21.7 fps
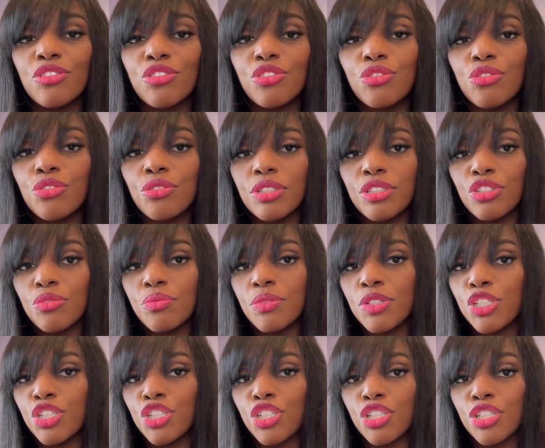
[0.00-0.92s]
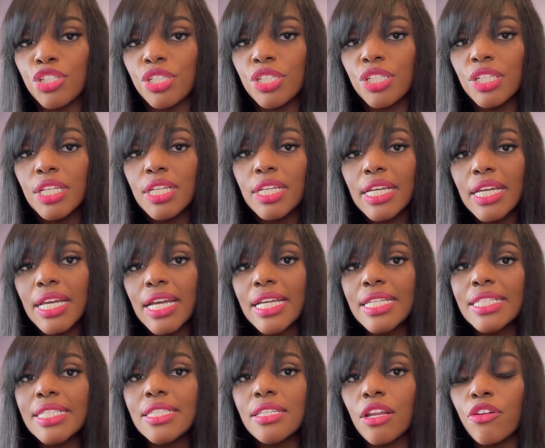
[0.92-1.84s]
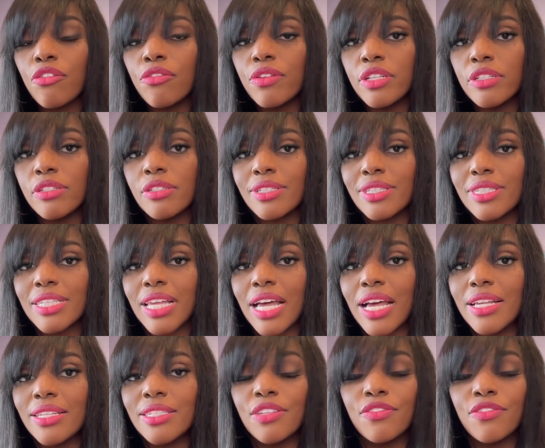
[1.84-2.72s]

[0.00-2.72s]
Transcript: to your intuition, it's not a real success.